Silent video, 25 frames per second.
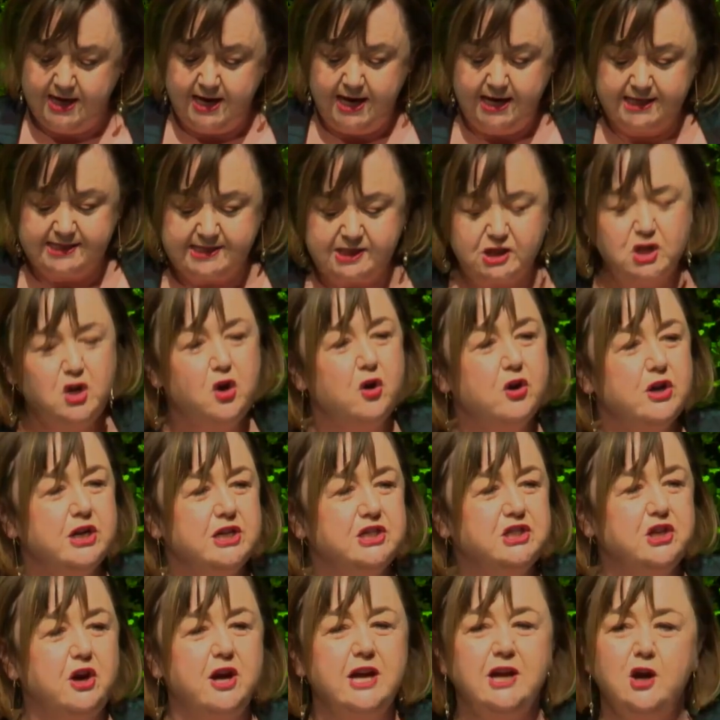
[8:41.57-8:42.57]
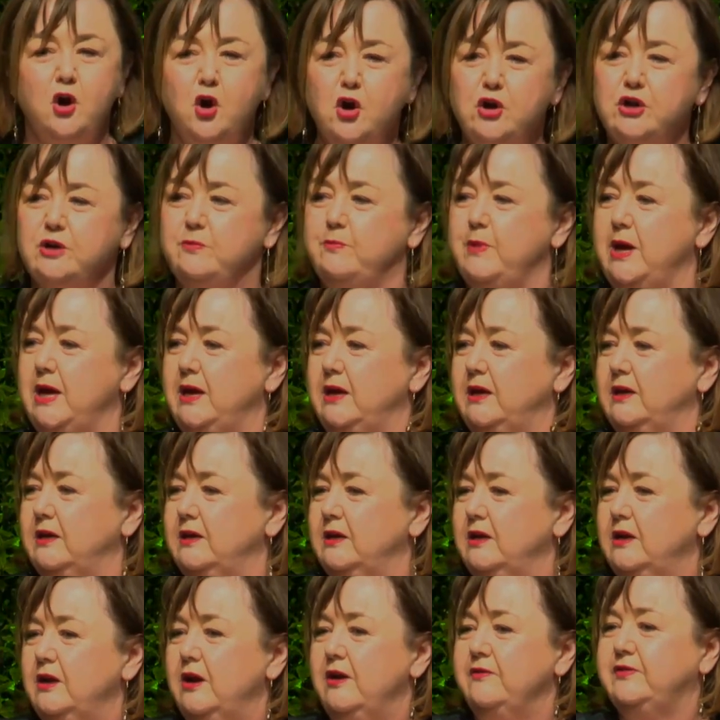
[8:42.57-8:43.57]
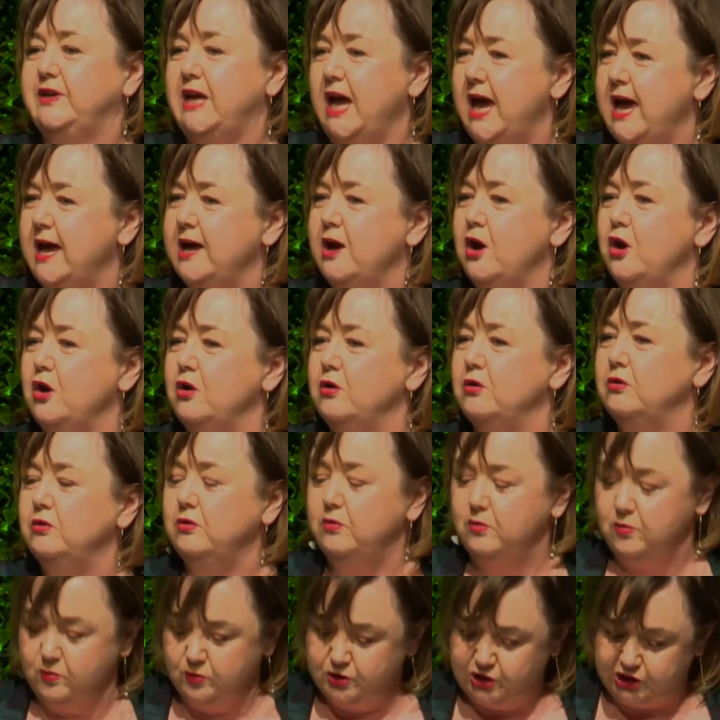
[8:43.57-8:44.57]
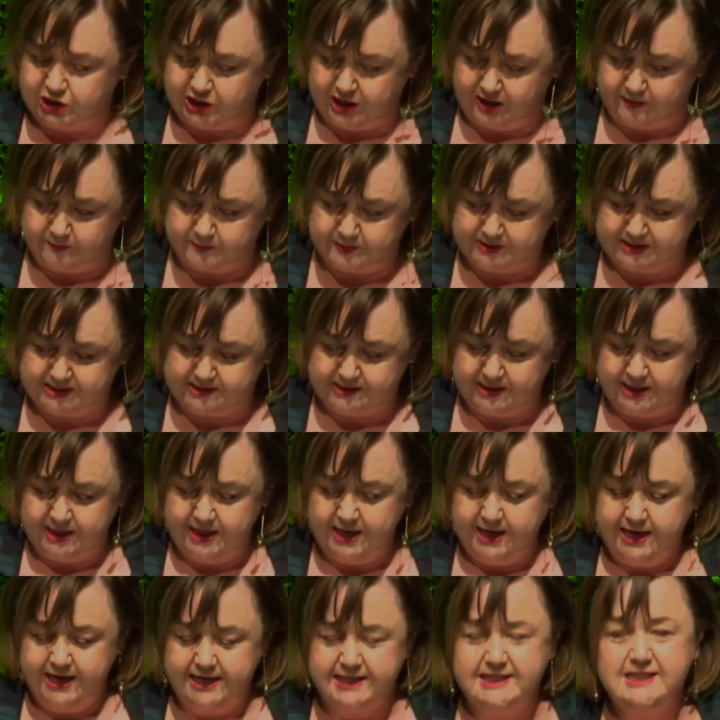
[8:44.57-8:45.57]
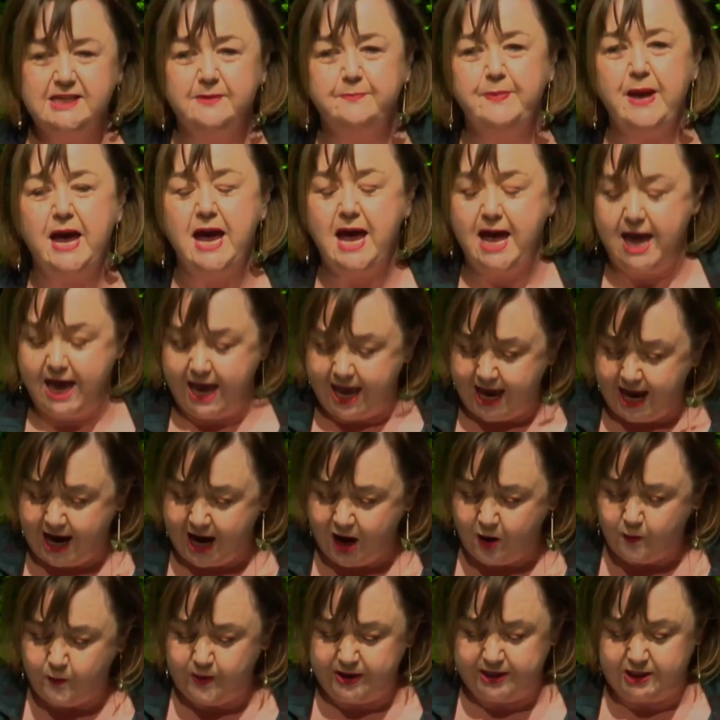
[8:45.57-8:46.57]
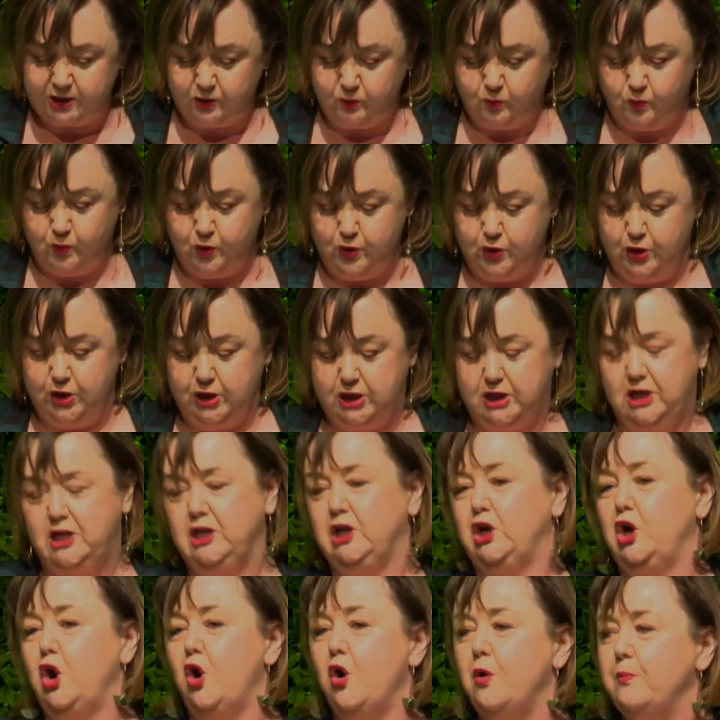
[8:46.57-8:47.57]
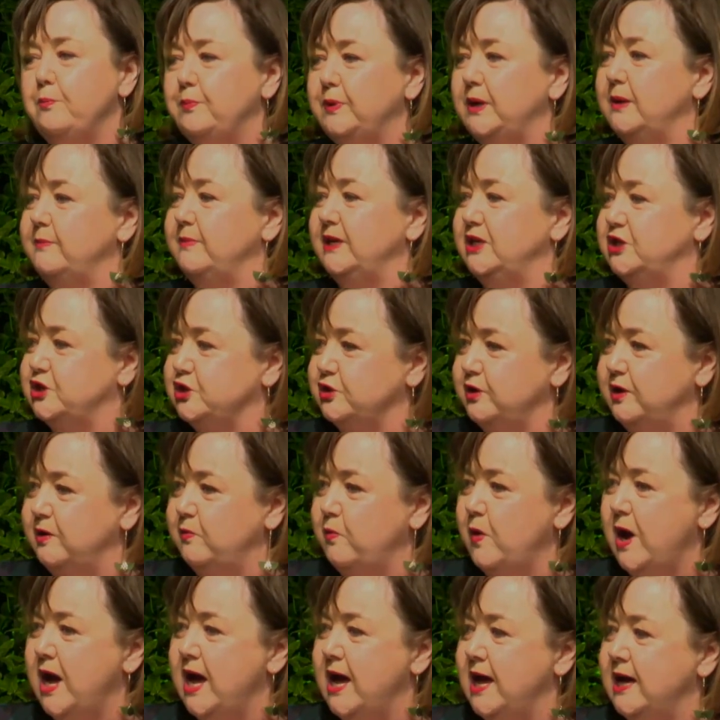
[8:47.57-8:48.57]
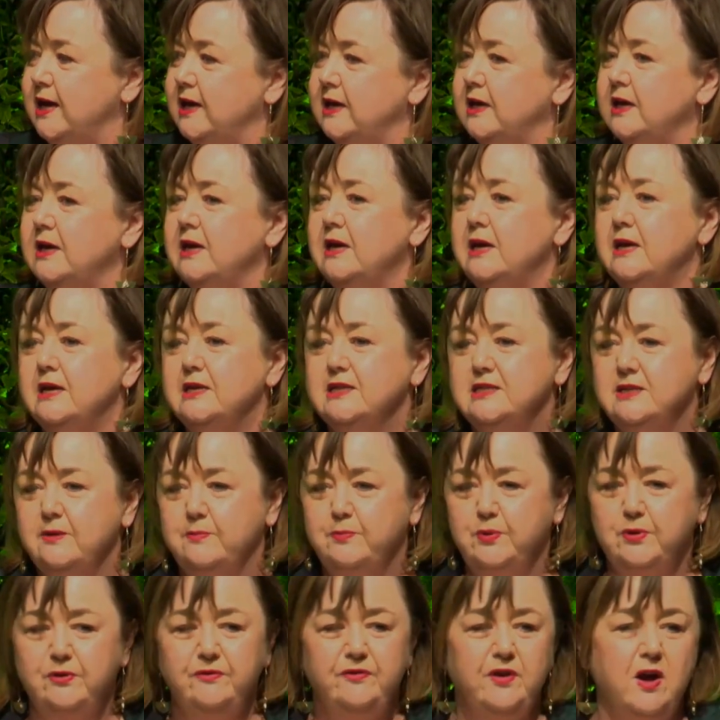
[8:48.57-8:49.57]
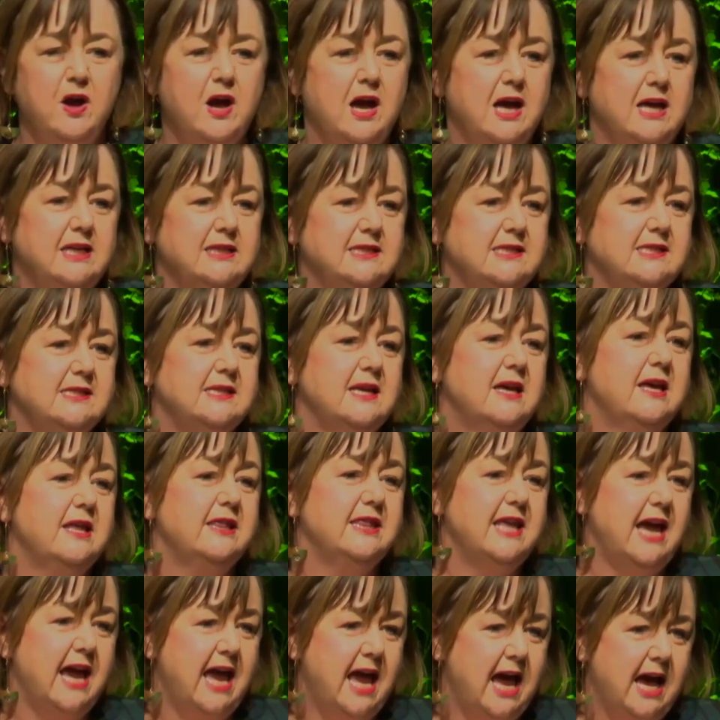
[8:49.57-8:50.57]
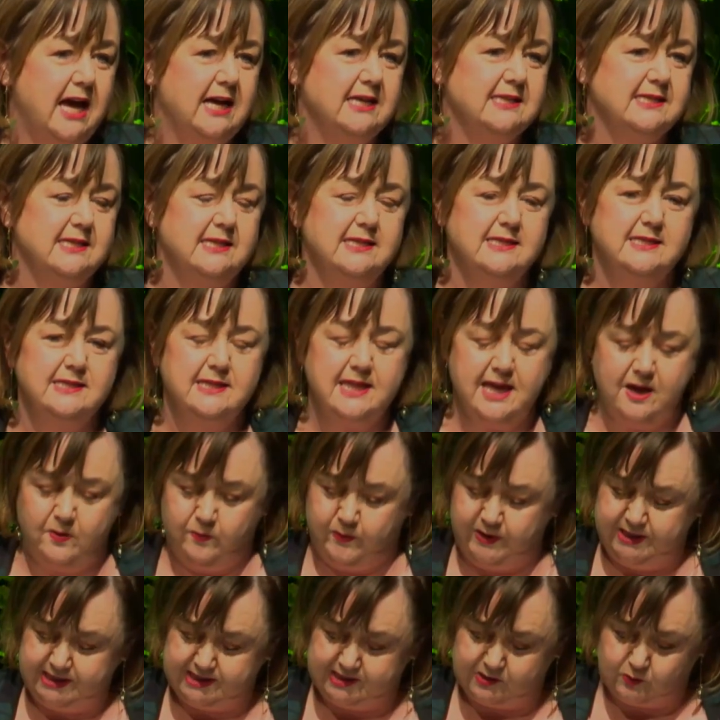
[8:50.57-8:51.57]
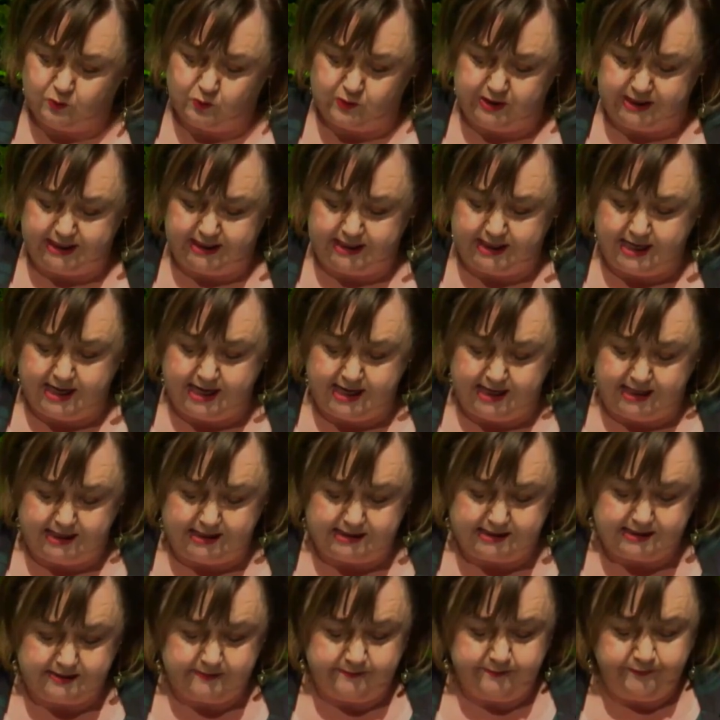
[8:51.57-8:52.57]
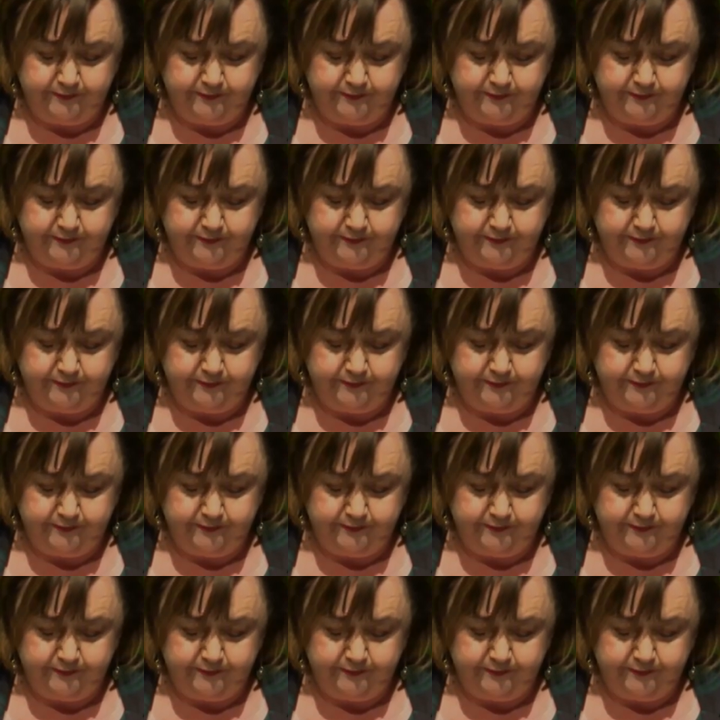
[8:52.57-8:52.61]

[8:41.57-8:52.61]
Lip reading: It's not a dichotomy of KO or CHIPS. It's about how we can work in complementary way to provide the houses that we sorely need.